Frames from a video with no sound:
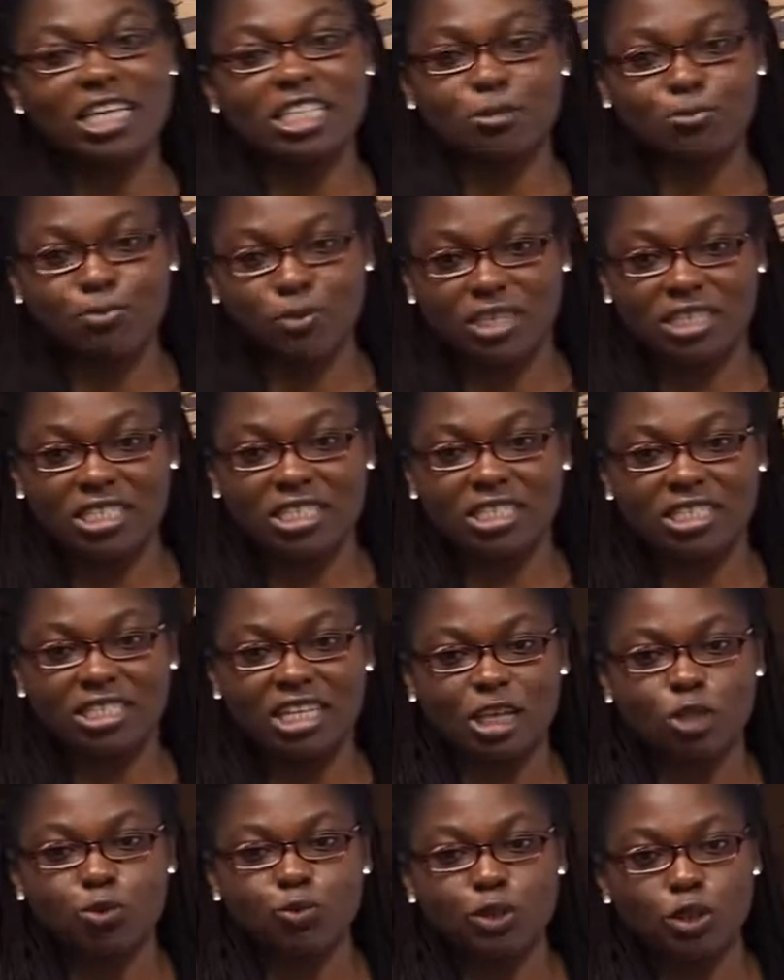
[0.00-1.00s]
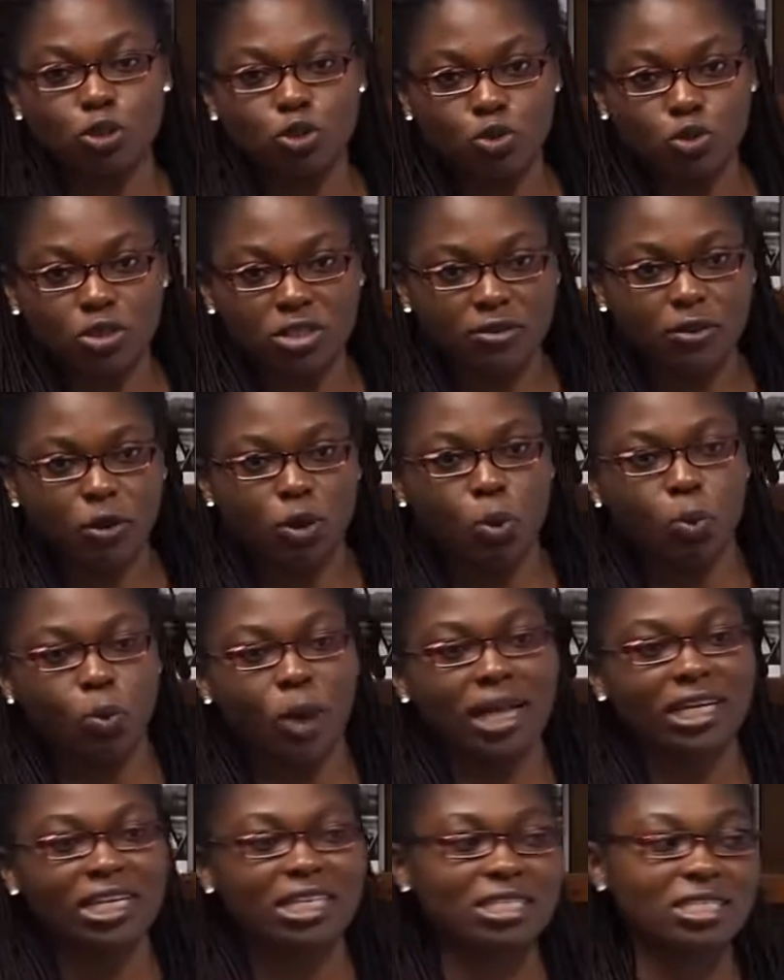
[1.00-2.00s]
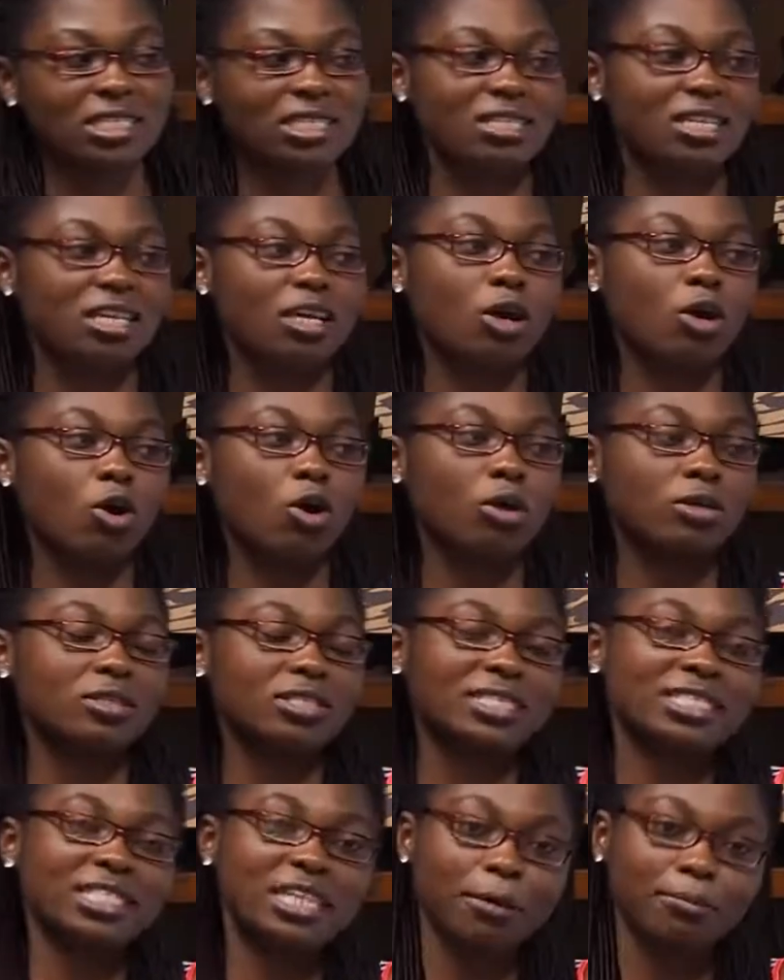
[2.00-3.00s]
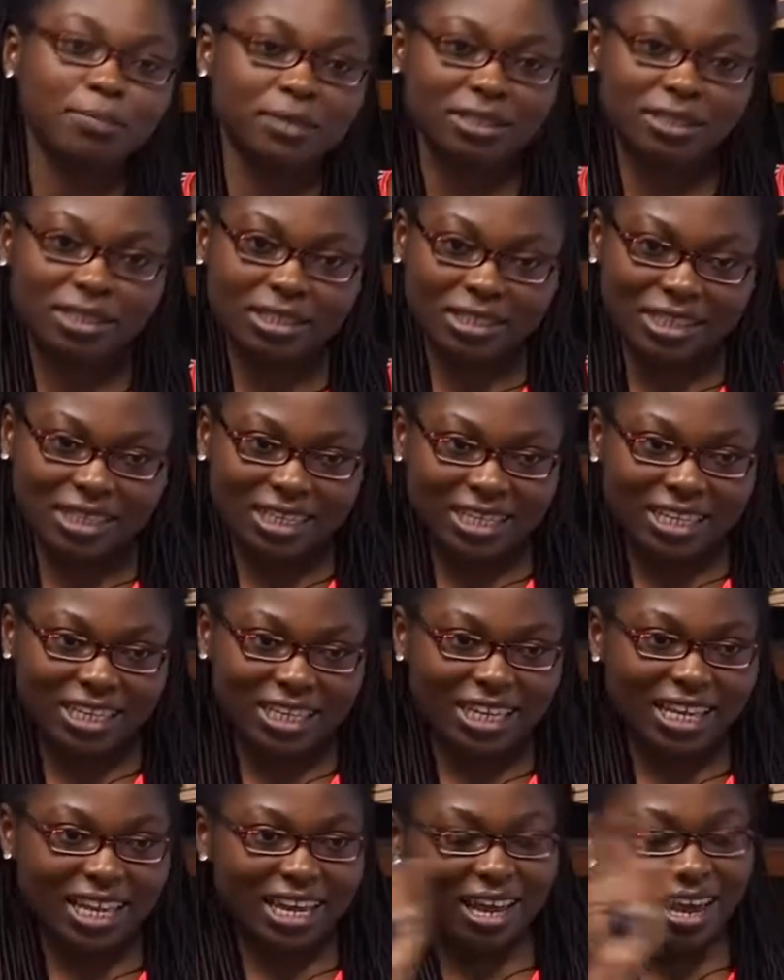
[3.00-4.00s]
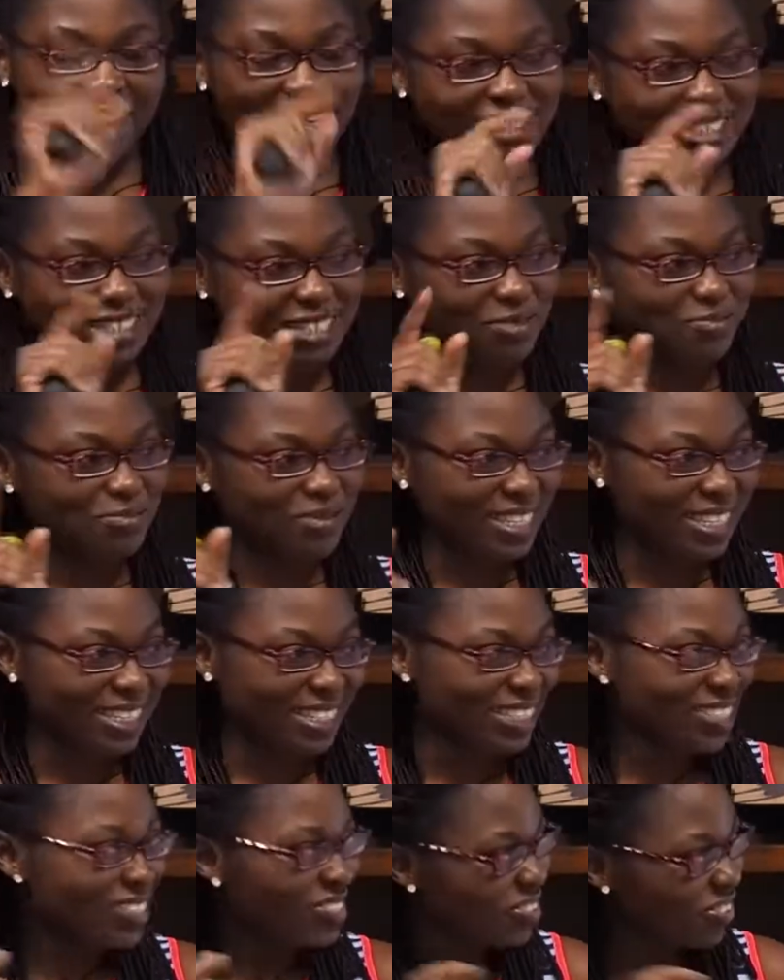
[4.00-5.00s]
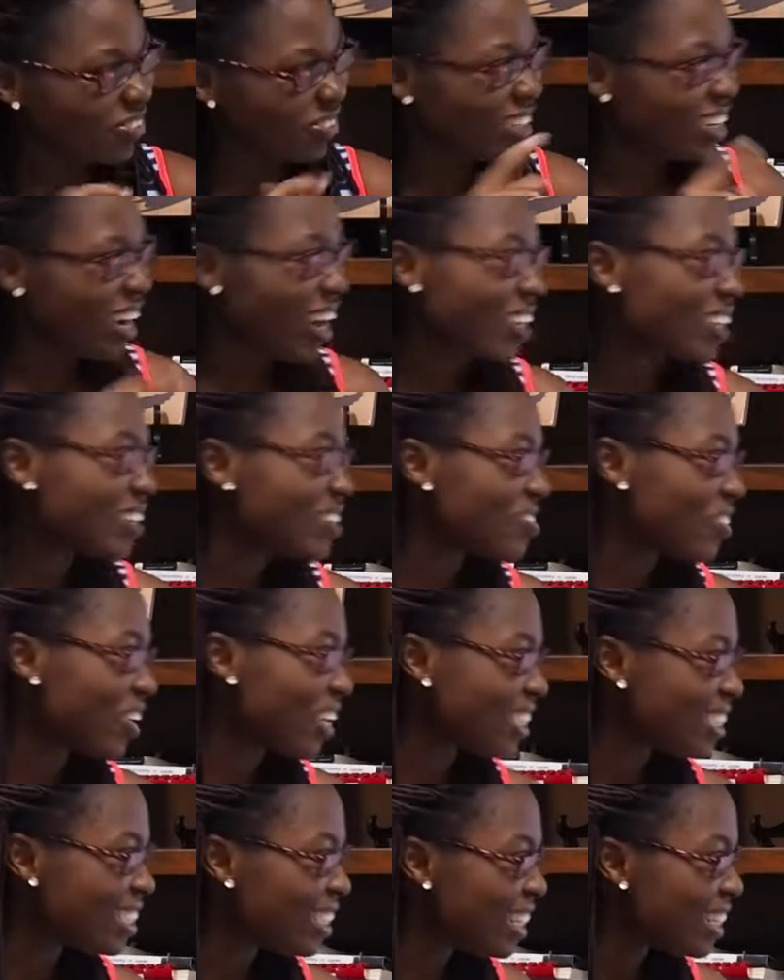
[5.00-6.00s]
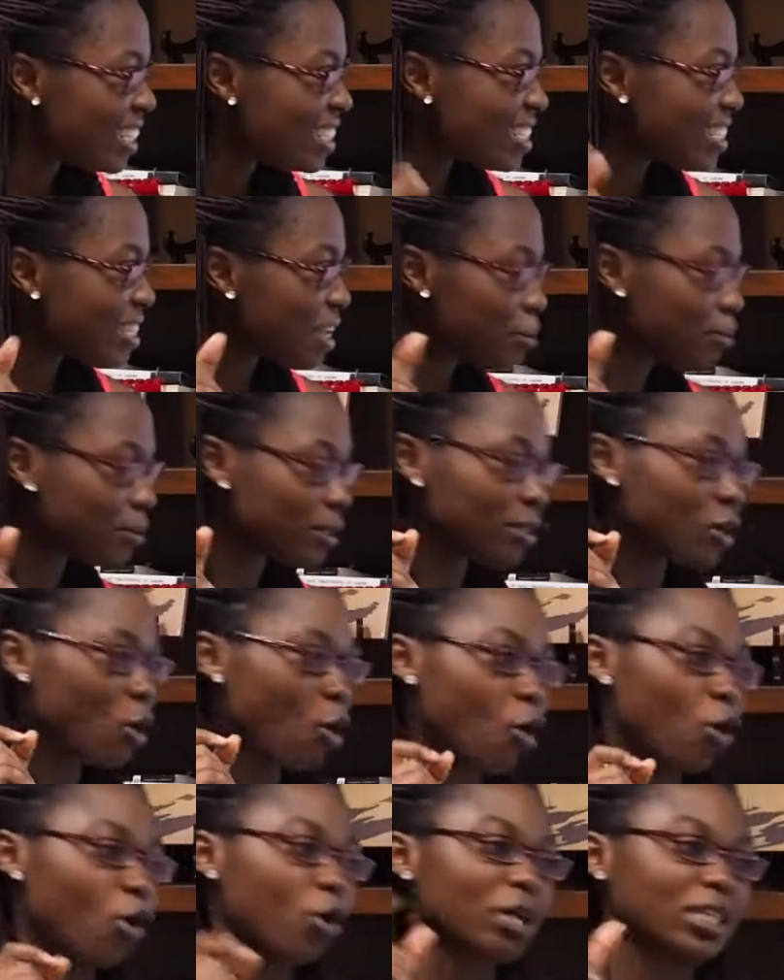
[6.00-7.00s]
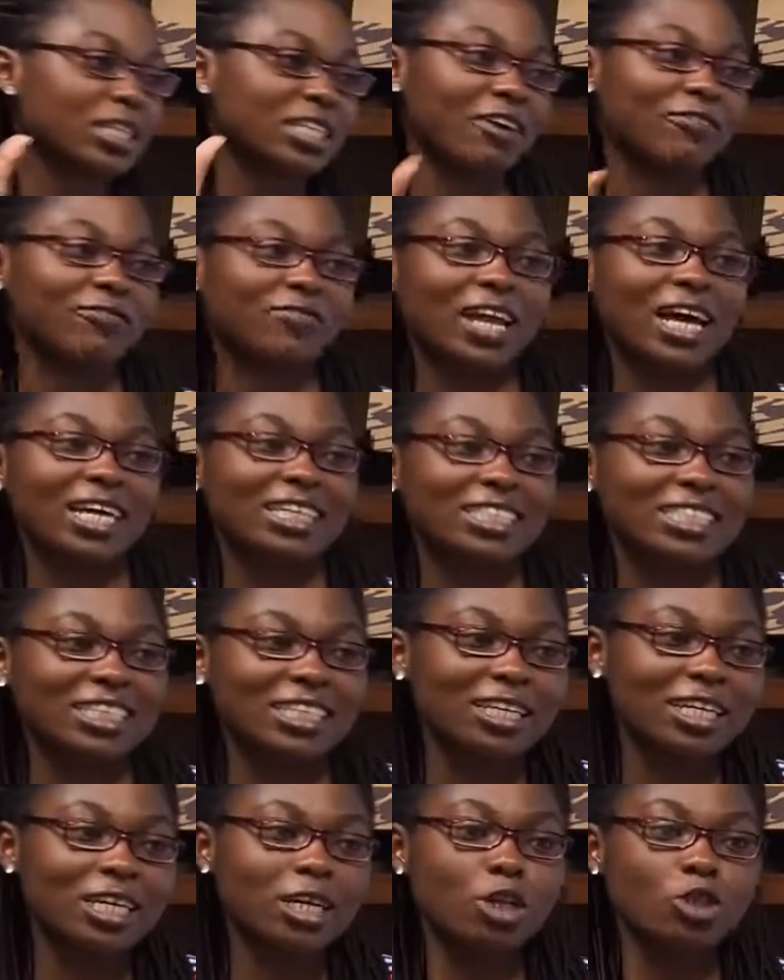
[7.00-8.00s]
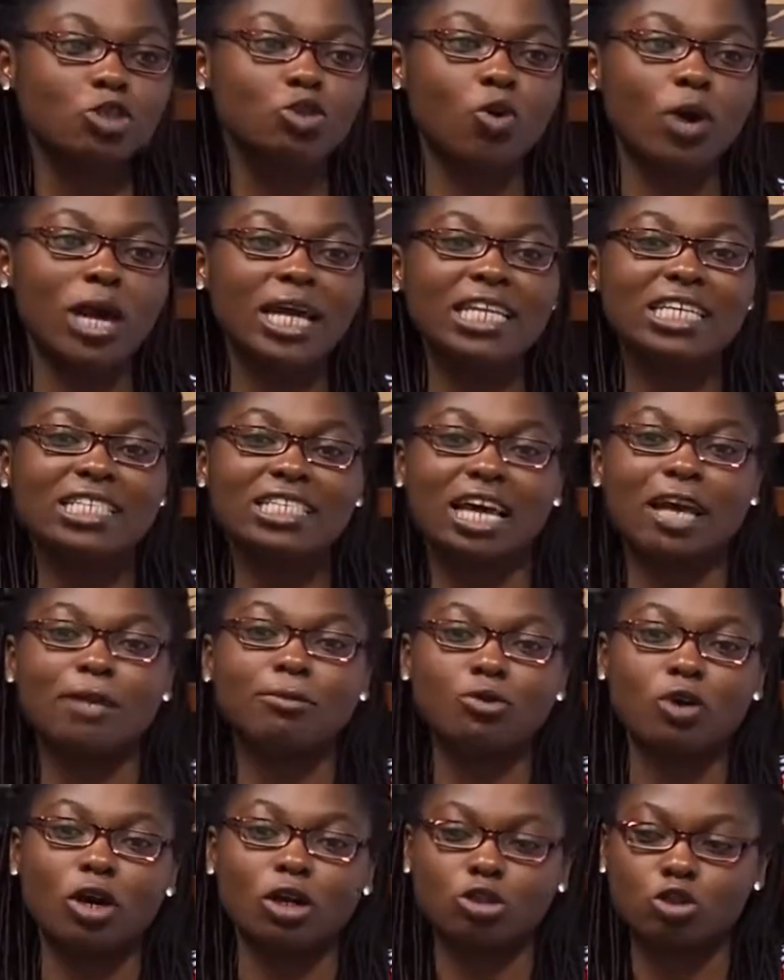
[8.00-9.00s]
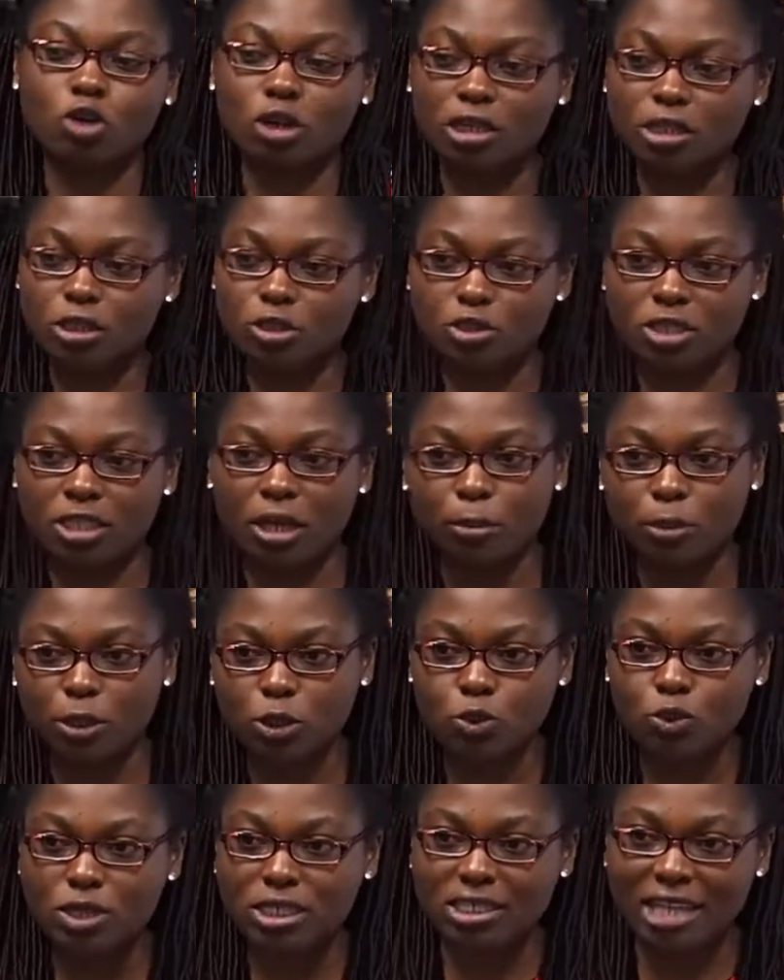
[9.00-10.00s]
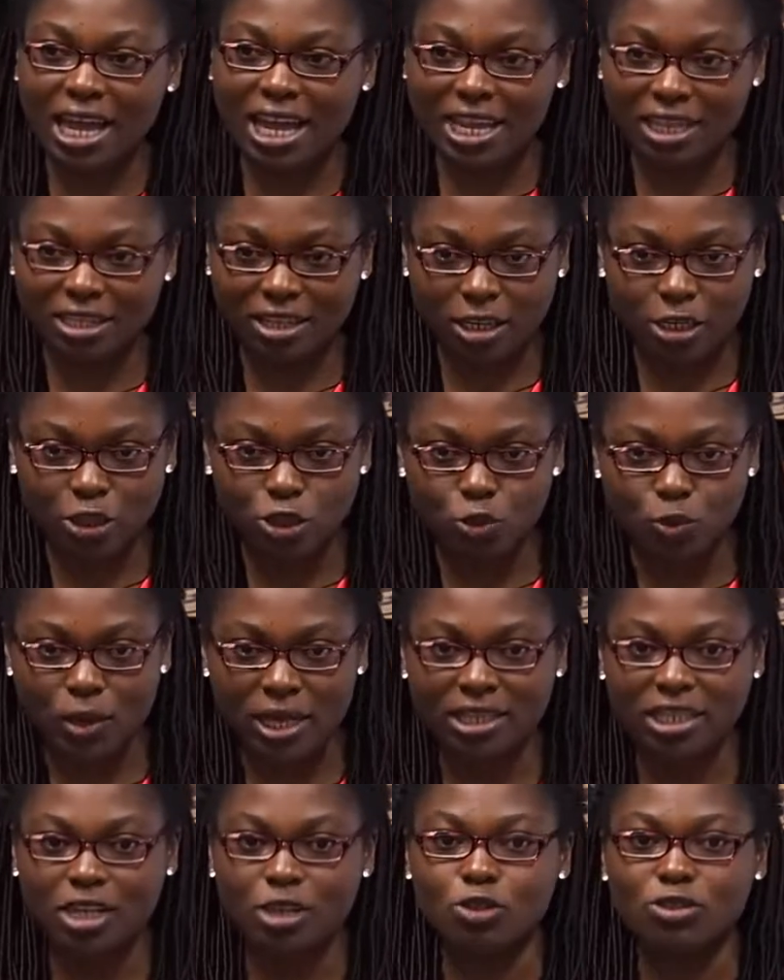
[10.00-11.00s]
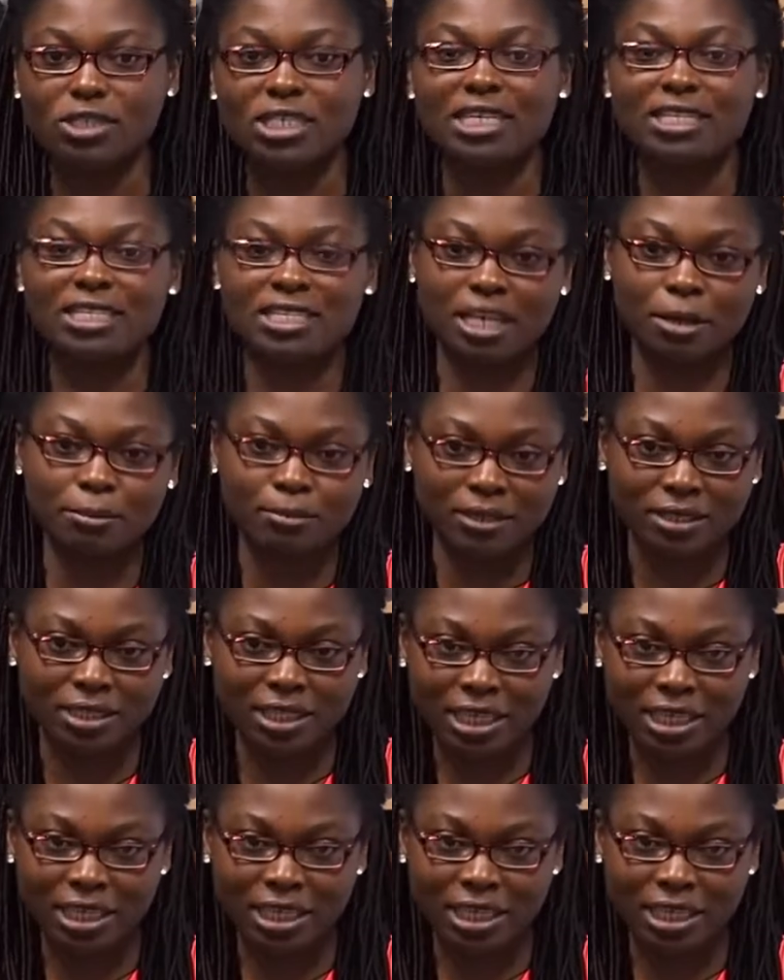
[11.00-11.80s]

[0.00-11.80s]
expressions that we use. One is sebe, S-E-B-E, sorry, I can't write that, sebe, or taflache. So anytime you are talking to somebody who is higher than you and then you say sebe,